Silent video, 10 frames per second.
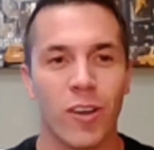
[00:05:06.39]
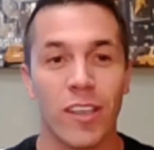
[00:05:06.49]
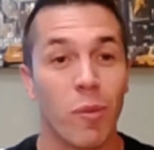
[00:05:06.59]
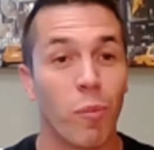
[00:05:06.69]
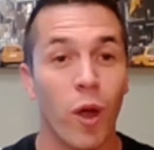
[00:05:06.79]
I
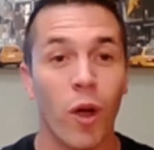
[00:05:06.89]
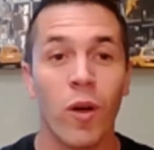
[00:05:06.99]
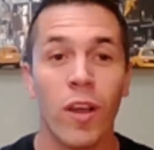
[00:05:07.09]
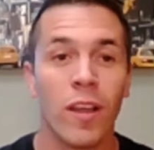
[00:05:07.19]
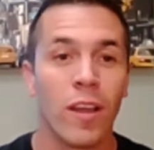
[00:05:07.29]
said,
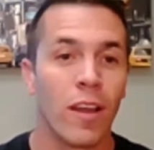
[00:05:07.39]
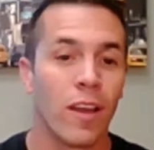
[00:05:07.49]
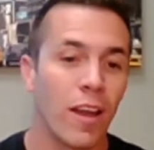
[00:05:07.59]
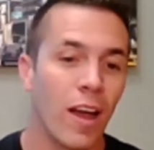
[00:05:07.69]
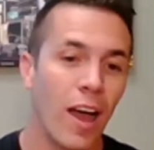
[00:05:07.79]
bro,
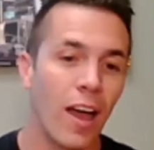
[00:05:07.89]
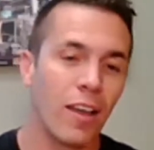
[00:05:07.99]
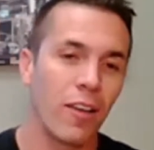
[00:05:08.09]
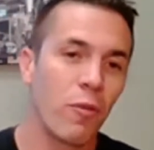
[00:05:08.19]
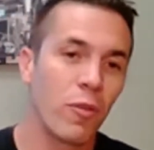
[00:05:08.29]

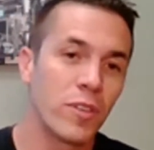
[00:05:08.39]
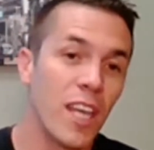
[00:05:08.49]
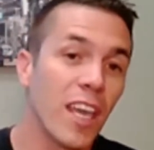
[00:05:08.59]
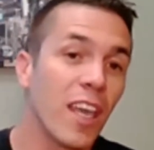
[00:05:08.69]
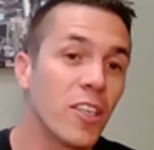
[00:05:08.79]

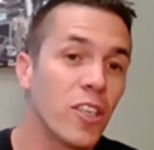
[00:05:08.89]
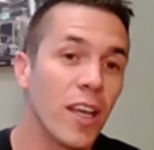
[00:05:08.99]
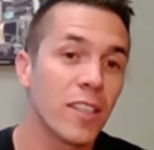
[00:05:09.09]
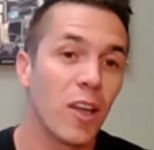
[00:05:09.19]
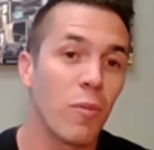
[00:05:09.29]
taking a
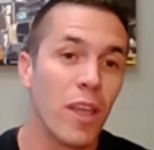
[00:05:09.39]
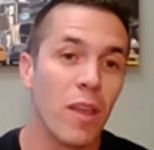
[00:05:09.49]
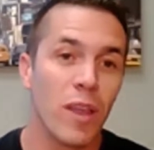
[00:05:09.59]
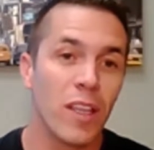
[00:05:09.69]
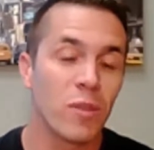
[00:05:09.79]
chance on me
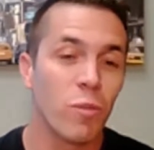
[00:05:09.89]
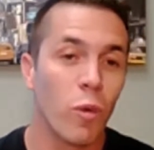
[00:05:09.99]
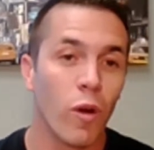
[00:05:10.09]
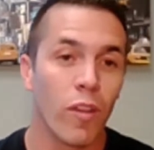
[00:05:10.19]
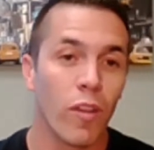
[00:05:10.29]
means
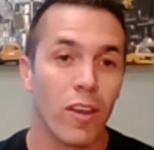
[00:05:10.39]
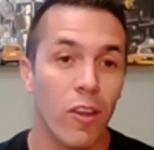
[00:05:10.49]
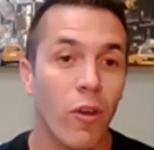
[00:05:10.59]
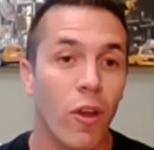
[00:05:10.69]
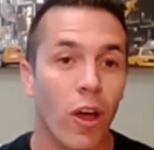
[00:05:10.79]
more than
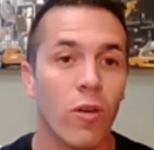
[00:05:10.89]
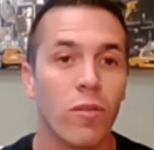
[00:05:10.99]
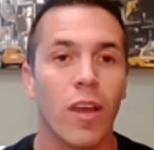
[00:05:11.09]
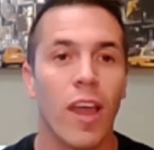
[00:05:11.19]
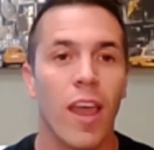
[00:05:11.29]
you
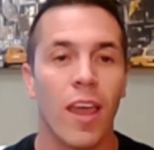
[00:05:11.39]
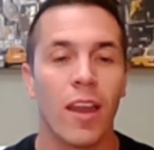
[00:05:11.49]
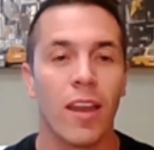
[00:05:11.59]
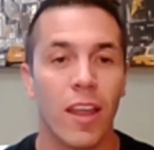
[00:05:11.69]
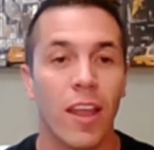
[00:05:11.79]
know.
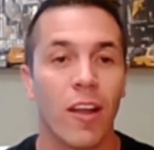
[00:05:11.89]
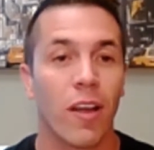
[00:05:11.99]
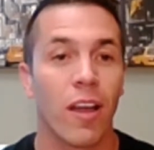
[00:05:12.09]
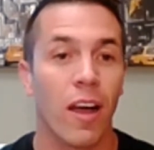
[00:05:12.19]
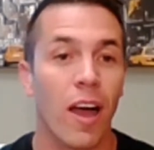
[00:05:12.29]
And
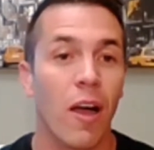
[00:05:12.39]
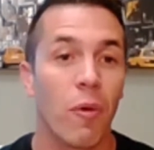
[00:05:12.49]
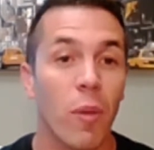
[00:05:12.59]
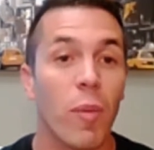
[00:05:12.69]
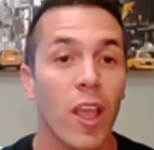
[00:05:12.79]
here, I
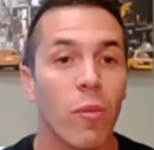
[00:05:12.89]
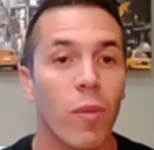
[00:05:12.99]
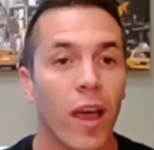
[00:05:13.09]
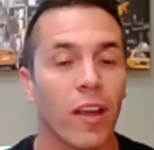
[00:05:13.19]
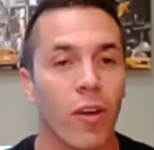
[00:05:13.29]
want to pay you
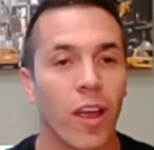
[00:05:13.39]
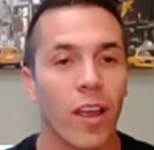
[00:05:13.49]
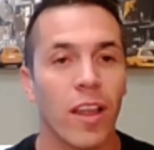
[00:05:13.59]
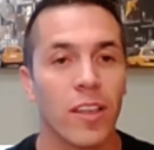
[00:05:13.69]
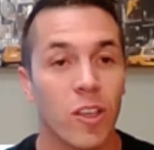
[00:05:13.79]
back,
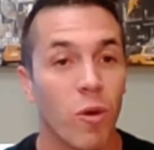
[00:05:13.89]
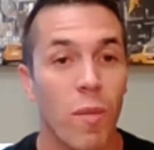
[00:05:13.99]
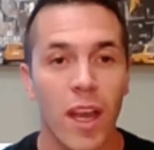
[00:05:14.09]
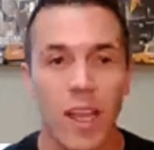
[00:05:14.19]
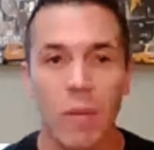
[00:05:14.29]
right? And so we
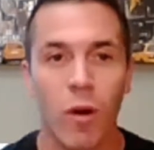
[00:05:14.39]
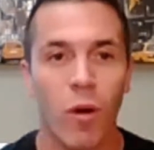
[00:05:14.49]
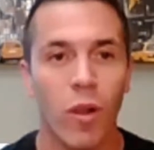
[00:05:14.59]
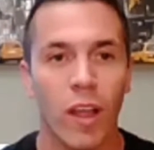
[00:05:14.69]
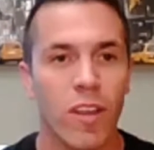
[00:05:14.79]
made him
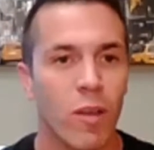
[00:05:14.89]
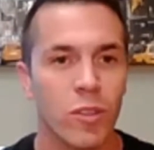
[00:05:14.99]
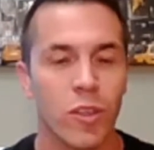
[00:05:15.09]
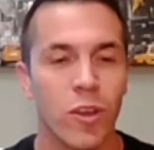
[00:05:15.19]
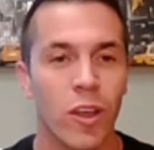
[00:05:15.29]
whole. Everything
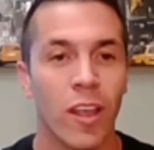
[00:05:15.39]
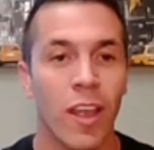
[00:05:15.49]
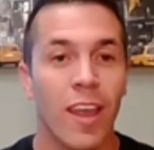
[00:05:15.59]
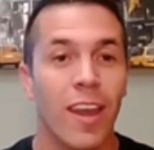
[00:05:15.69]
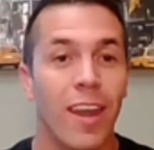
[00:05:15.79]
was good.
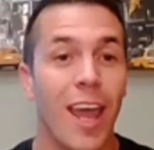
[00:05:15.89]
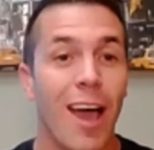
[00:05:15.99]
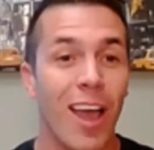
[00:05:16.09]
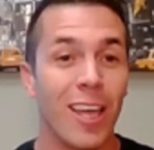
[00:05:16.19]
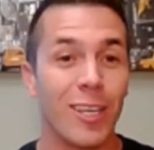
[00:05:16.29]

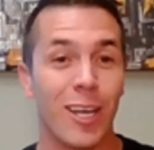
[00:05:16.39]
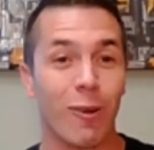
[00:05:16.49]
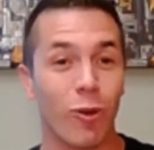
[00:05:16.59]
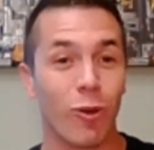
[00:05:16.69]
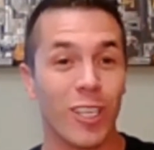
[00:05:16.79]
Now I had done
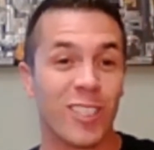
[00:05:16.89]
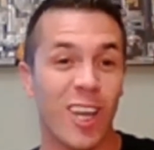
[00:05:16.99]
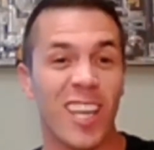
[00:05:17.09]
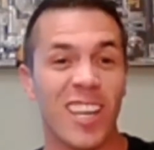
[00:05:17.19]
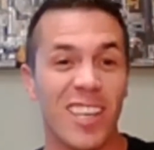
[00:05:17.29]
a really
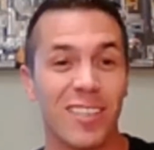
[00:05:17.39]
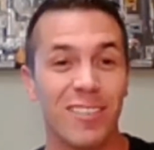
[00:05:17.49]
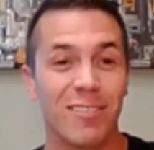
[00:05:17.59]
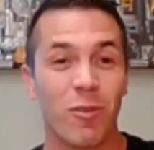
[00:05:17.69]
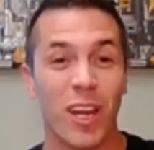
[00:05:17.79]
sucky
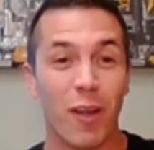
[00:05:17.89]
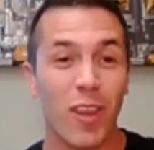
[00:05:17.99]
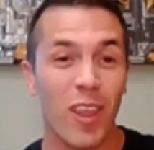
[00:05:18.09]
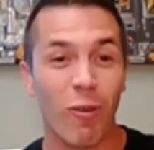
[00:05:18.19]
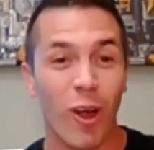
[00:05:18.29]
deal. We did
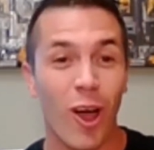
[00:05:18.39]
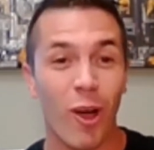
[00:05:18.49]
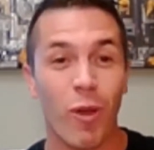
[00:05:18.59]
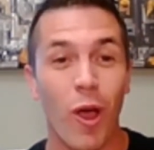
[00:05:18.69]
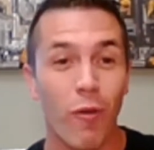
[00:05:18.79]
everything
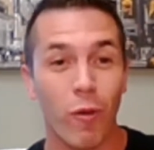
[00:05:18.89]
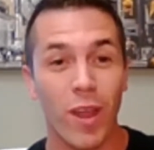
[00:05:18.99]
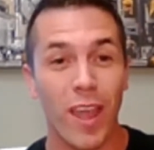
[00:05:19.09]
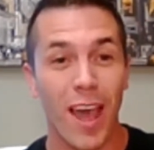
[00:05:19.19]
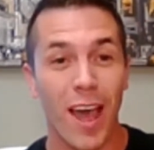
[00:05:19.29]
wrong. We over
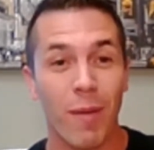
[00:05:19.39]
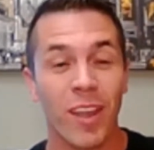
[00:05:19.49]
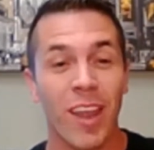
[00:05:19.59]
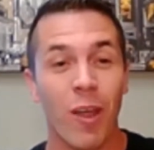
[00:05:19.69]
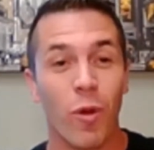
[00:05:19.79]
rehabbed.
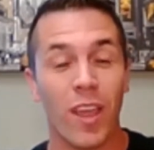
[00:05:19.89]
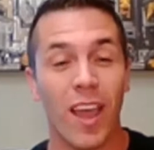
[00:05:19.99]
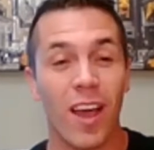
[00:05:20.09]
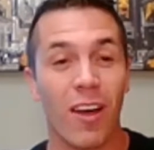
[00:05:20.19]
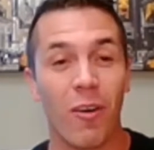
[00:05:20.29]

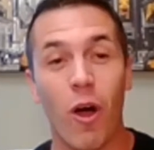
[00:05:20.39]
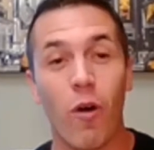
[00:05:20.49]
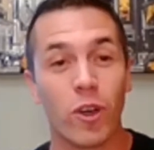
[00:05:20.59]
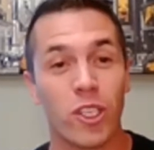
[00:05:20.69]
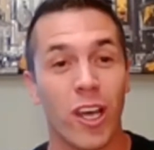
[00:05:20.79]
We
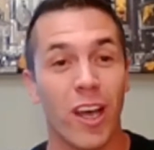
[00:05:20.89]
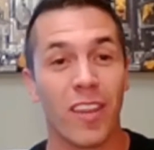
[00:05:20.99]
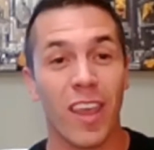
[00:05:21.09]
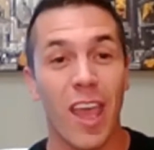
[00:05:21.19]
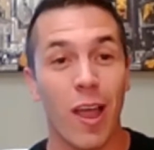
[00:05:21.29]
overshot
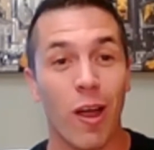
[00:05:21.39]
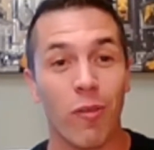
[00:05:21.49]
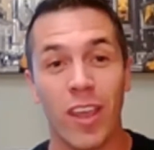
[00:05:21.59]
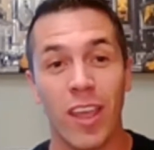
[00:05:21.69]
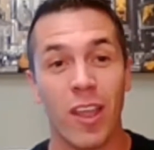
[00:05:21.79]
the ARV.
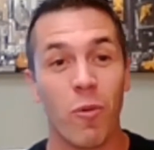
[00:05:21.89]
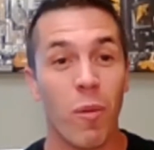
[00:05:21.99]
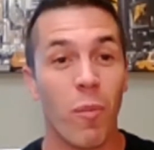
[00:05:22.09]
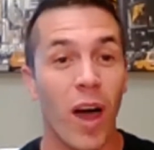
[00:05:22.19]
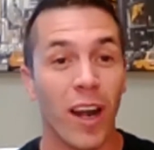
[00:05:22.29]

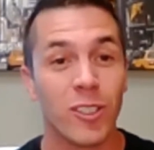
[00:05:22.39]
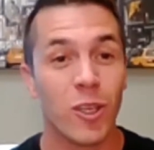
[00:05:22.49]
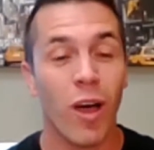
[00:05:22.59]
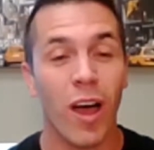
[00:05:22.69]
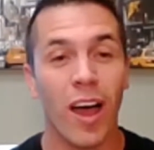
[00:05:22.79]
We bought it
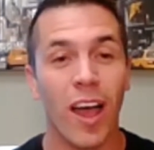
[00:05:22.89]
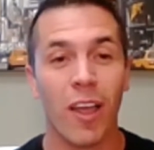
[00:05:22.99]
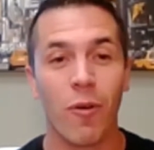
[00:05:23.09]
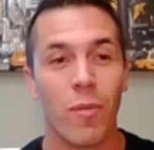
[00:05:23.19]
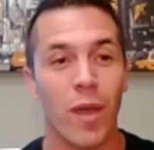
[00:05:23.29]
too
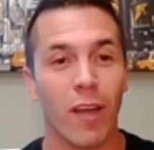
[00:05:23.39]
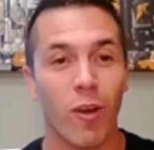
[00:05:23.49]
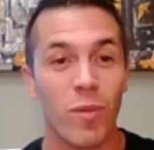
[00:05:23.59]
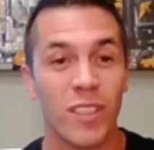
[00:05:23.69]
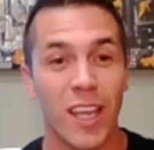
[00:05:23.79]
high. We made
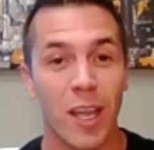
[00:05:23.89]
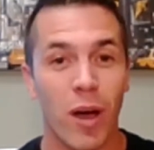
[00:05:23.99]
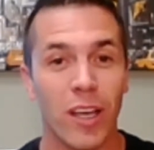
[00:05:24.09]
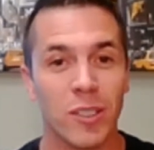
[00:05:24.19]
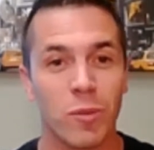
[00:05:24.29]
every mistake
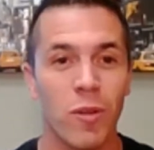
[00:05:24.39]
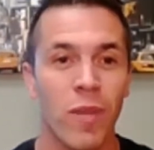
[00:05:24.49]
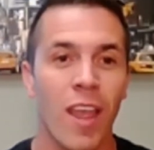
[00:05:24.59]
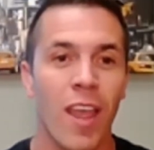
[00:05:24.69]
possible.